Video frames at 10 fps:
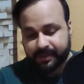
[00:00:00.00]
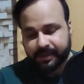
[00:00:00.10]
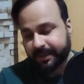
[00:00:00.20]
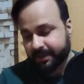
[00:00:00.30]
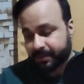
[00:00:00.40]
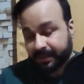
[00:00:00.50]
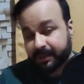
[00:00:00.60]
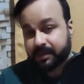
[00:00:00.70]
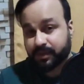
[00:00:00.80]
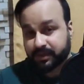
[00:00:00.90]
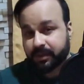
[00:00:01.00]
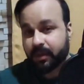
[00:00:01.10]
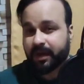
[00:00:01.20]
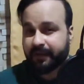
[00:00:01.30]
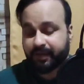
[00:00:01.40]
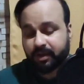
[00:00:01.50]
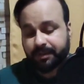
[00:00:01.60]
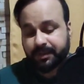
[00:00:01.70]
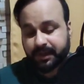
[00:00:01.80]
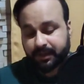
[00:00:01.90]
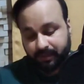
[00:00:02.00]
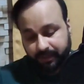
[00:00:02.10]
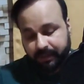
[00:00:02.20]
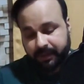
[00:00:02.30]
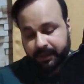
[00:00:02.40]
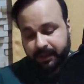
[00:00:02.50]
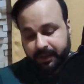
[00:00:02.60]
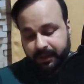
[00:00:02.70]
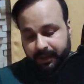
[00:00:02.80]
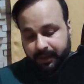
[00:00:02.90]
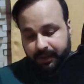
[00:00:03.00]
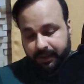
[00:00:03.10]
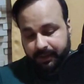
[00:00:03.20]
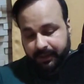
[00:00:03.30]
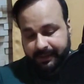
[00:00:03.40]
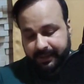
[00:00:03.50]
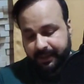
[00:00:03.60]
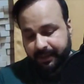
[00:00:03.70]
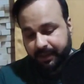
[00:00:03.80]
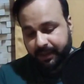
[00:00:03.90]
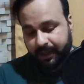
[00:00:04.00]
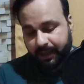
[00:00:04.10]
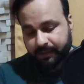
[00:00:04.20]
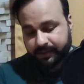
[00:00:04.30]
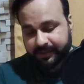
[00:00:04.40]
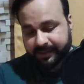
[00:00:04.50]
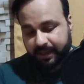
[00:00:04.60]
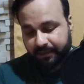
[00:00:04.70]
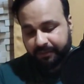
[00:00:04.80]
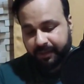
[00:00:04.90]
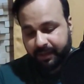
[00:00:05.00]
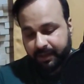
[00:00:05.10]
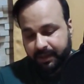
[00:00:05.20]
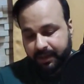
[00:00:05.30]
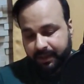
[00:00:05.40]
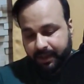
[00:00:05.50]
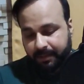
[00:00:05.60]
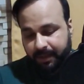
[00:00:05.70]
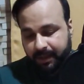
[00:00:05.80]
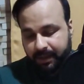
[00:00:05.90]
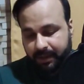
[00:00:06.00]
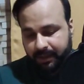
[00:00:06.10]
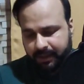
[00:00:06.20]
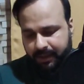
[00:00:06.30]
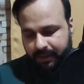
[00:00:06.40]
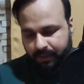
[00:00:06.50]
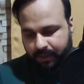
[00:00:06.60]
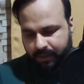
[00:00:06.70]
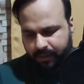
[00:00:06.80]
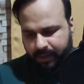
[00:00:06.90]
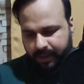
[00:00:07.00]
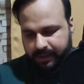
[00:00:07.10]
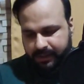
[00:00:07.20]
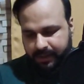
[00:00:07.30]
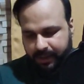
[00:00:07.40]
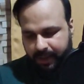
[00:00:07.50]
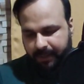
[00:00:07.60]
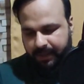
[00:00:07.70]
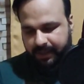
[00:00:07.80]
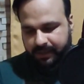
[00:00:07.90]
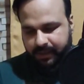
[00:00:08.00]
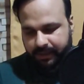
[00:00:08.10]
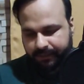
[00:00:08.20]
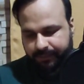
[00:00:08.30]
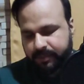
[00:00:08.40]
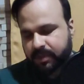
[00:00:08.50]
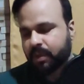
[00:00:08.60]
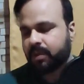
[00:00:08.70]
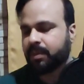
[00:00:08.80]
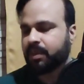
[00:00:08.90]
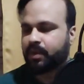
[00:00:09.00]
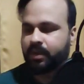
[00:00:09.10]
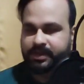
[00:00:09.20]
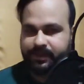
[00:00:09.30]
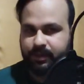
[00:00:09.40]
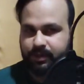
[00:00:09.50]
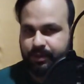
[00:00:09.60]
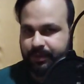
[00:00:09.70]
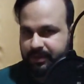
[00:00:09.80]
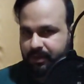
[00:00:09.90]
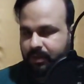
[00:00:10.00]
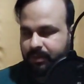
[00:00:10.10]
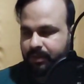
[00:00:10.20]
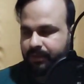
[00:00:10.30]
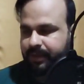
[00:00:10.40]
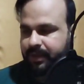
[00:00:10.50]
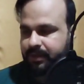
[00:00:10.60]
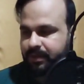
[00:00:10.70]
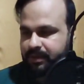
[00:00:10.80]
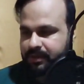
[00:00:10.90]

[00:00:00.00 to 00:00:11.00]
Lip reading: But this was a non-living object on the. Let's see how's selfie coming here. What else? I mean, there's a slow-mo also, super slow-mo video also.